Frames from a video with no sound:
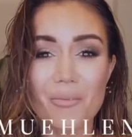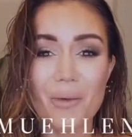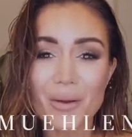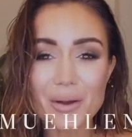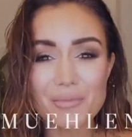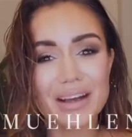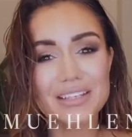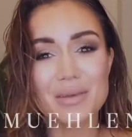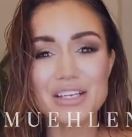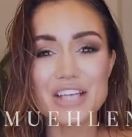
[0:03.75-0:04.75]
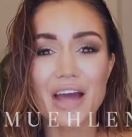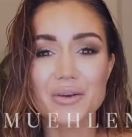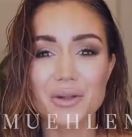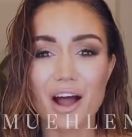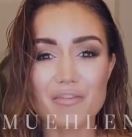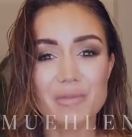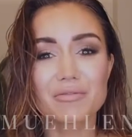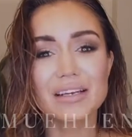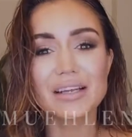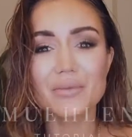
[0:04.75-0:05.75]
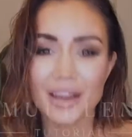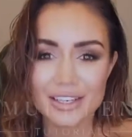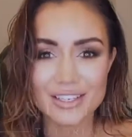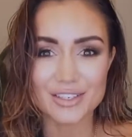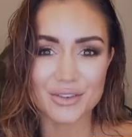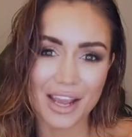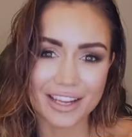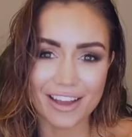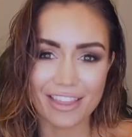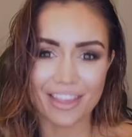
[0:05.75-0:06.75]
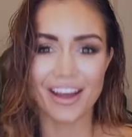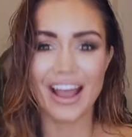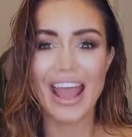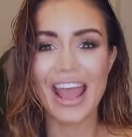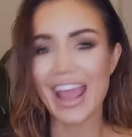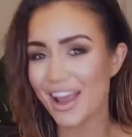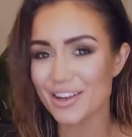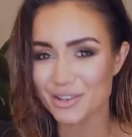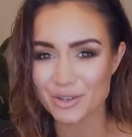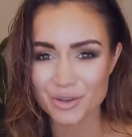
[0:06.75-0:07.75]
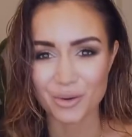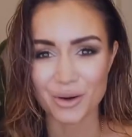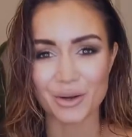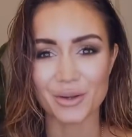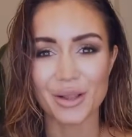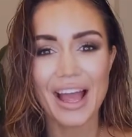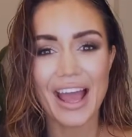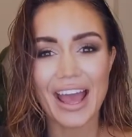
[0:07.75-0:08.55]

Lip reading: Welcome back to my channel. I've been really wanting to do another hair tutorial,